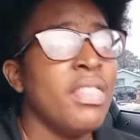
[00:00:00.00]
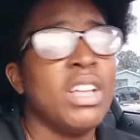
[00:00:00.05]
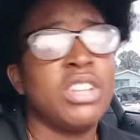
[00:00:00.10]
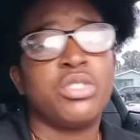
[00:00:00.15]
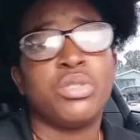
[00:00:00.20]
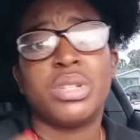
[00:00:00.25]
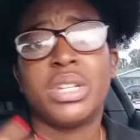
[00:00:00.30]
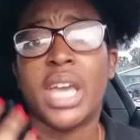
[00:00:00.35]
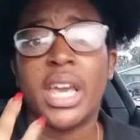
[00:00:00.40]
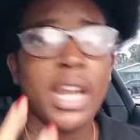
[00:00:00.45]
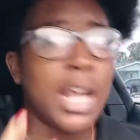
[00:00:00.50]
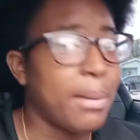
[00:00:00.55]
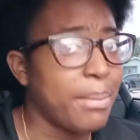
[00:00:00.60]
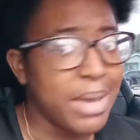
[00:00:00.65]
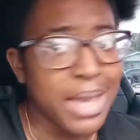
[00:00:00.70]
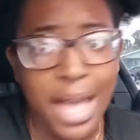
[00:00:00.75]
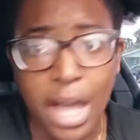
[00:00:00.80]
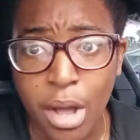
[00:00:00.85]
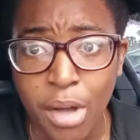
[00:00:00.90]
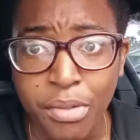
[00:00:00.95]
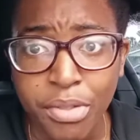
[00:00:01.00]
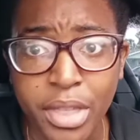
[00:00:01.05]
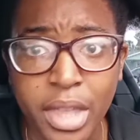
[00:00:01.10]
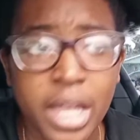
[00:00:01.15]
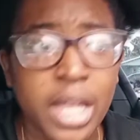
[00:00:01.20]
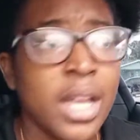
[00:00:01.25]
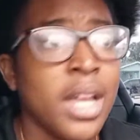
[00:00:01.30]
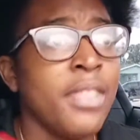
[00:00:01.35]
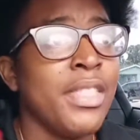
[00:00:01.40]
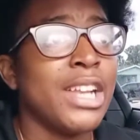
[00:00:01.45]
that you cannot be
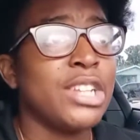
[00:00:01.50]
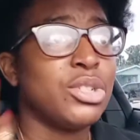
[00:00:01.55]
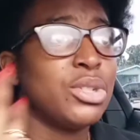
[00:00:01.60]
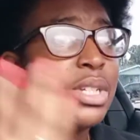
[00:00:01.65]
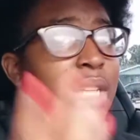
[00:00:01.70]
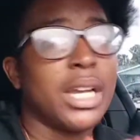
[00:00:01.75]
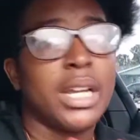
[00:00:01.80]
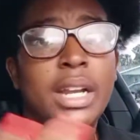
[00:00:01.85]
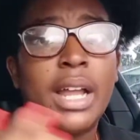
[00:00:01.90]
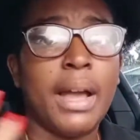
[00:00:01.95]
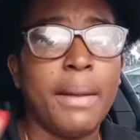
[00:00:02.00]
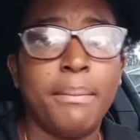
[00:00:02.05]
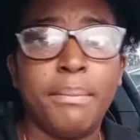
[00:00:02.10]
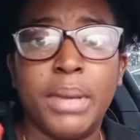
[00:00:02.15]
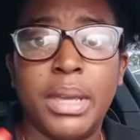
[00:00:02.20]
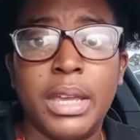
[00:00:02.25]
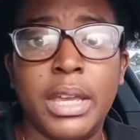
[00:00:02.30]
healthy, that you cannot